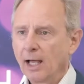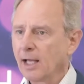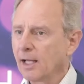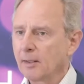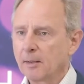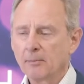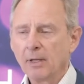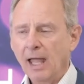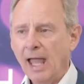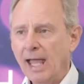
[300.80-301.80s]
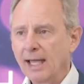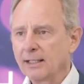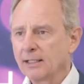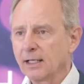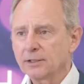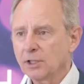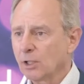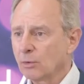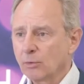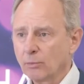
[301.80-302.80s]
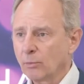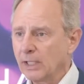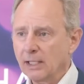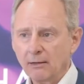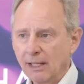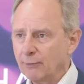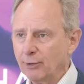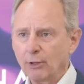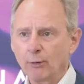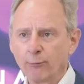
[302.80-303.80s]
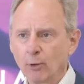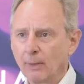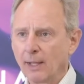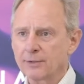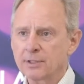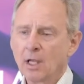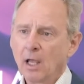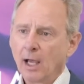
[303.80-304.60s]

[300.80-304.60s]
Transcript: So we, every 3 or 4 months,